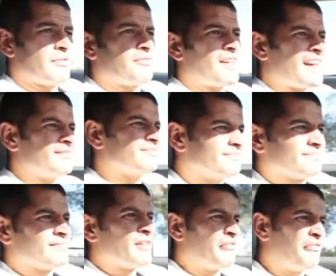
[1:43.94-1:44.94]
of that
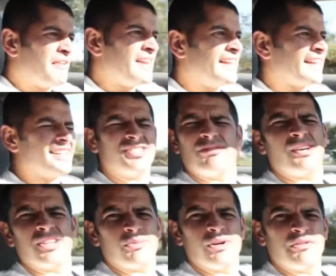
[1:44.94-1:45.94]
feeling. I don't
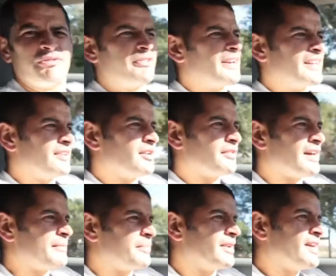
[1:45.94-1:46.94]
like the word feel, you know
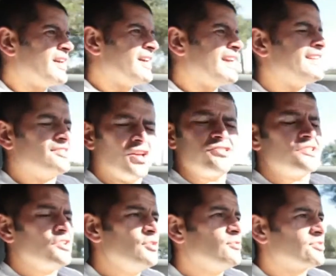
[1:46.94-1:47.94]
that, but it does
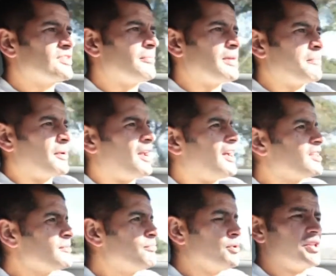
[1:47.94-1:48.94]
lose something. But I
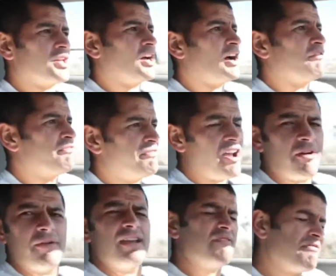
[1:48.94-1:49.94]
can put the car
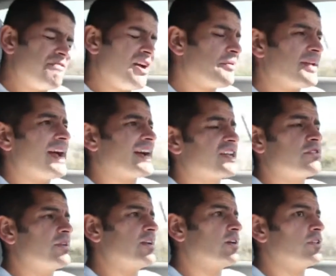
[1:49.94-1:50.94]
very, very
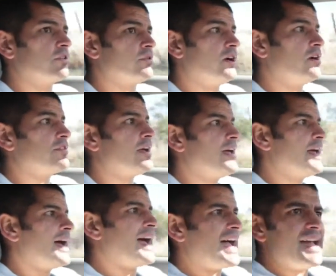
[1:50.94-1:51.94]
accurately on the road,
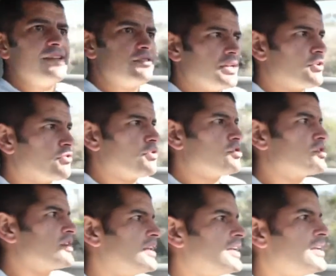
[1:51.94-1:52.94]
and
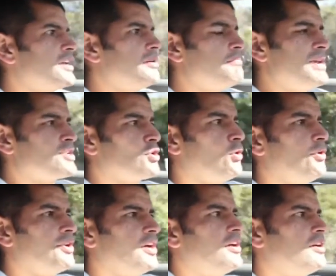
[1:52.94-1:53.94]
crucially,
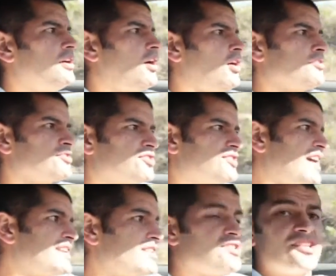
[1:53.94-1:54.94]
mid-corner, on
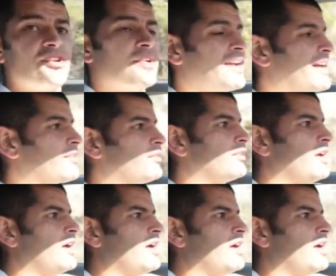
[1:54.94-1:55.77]
steady steering angle,